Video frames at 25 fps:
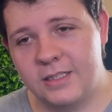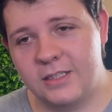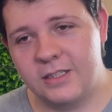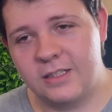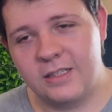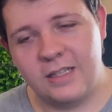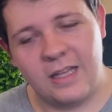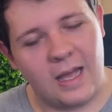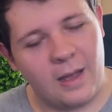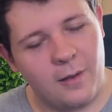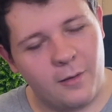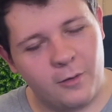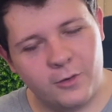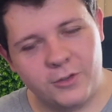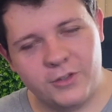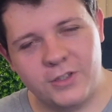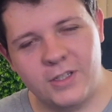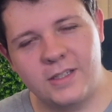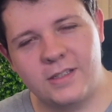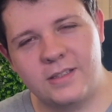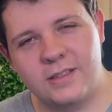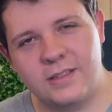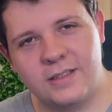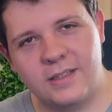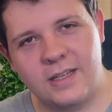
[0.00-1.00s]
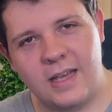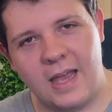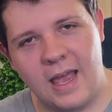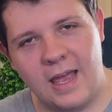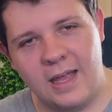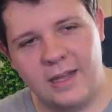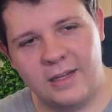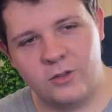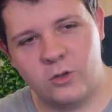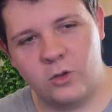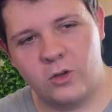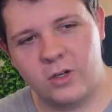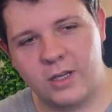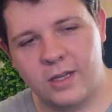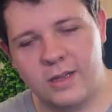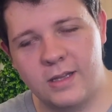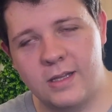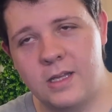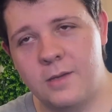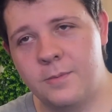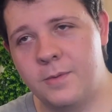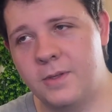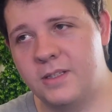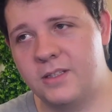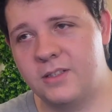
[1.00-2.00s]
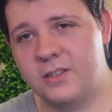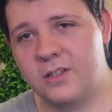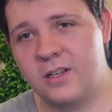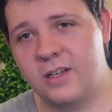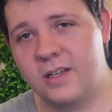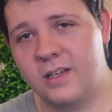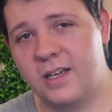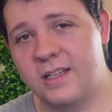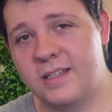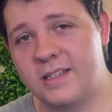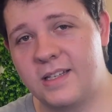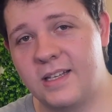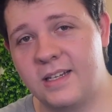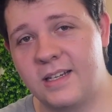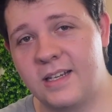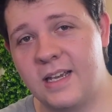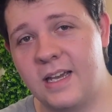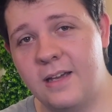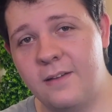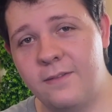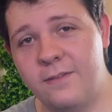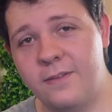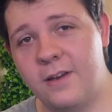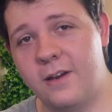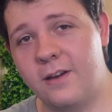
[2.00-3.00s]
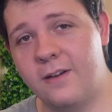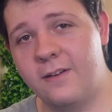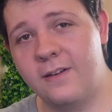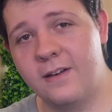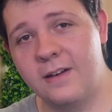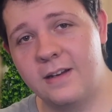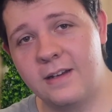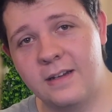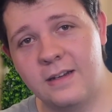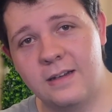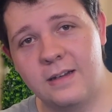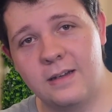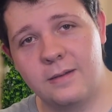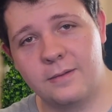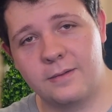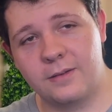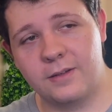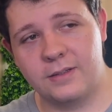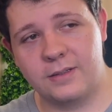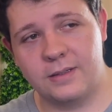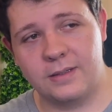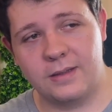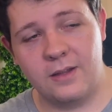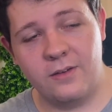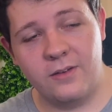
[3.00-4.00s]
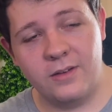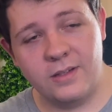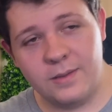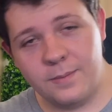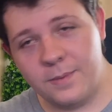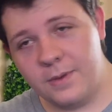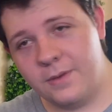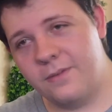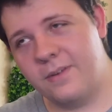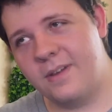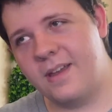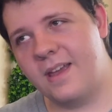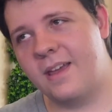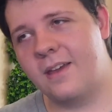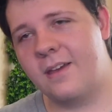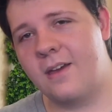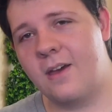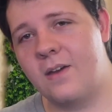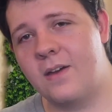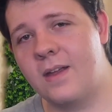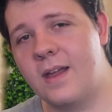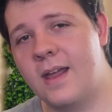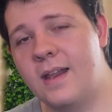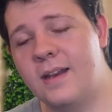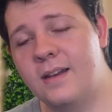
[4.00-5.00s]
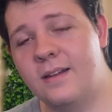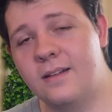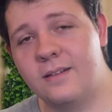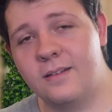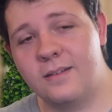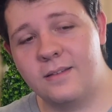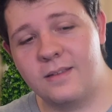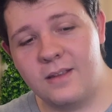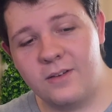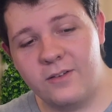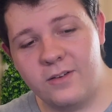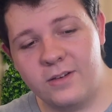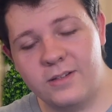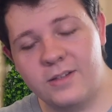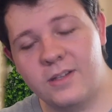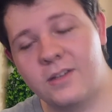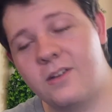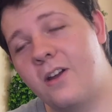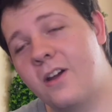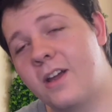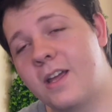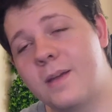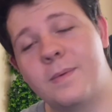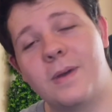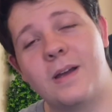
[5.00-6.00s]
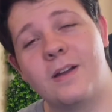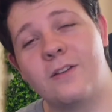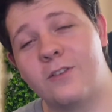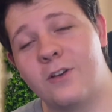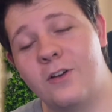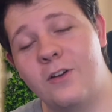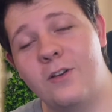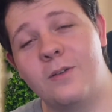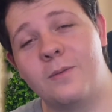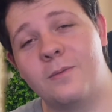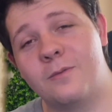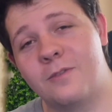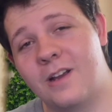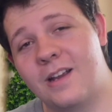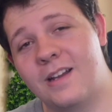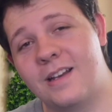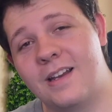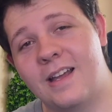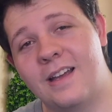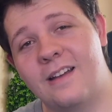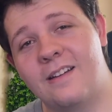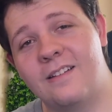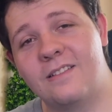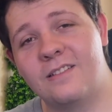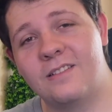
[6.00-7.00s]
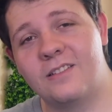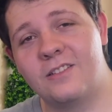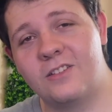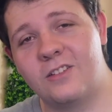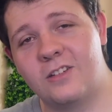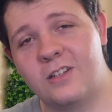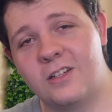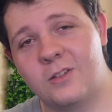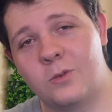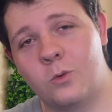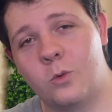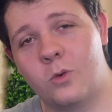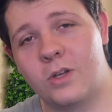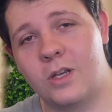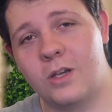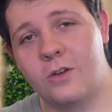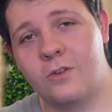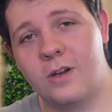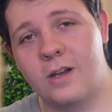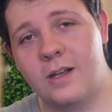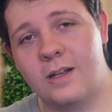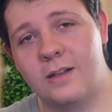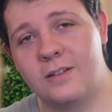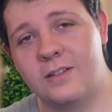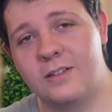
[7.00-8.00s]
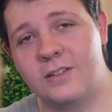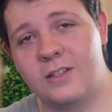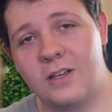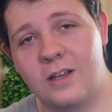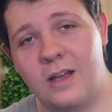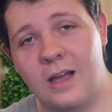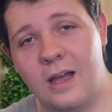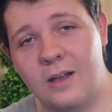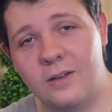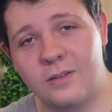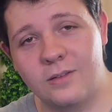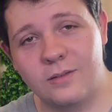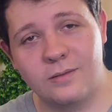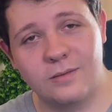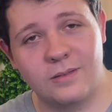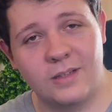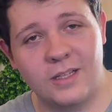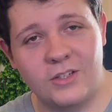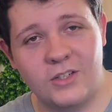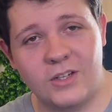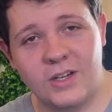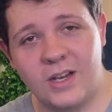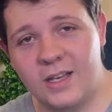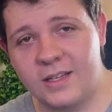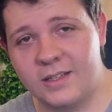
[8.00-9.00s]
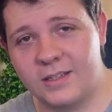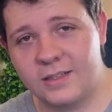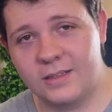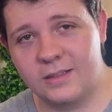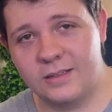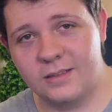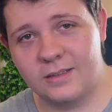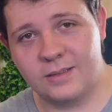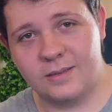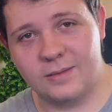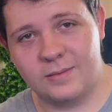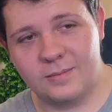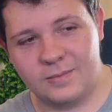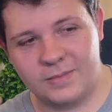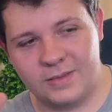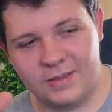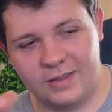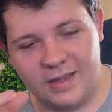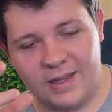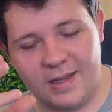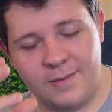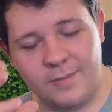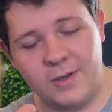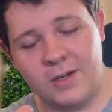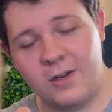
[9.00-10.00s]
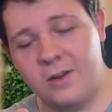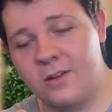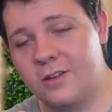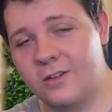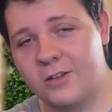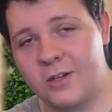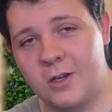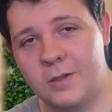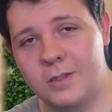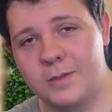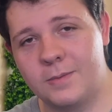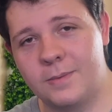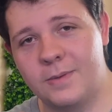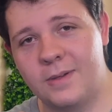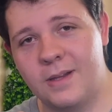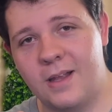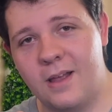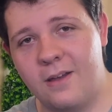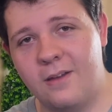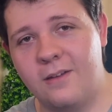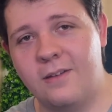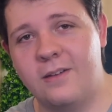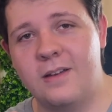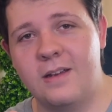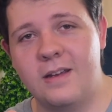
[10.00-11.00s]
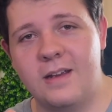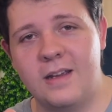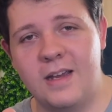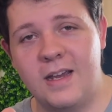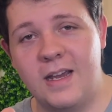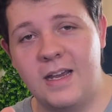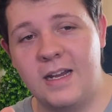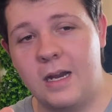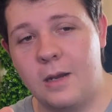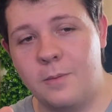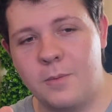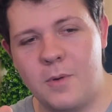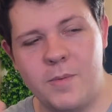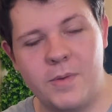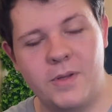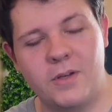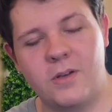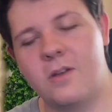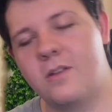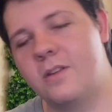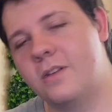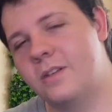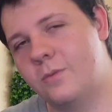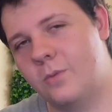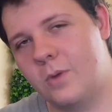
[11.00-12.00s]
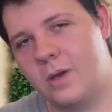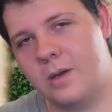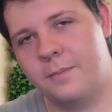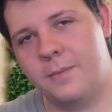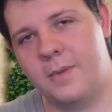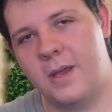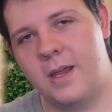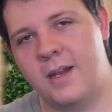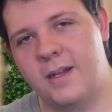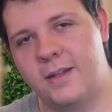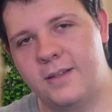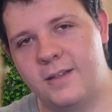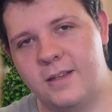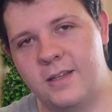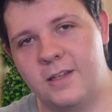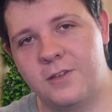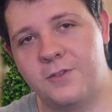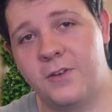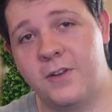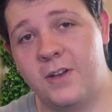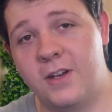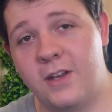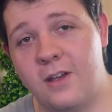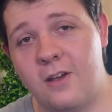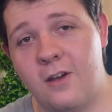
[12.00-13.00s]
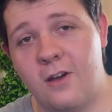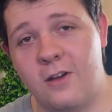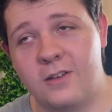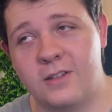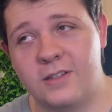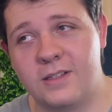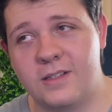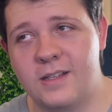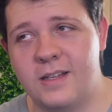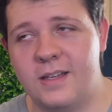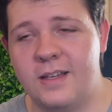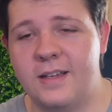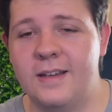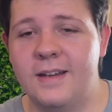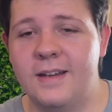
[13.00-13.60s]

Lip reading: I'll just talk a little bit so you guys can kind of hear, because there is a bit of an echo, and there is a dog in my room right now, just walking around. So I'll let you guys, let me know in the comments below, and I'll probably know this while I'm editing this video, honestly.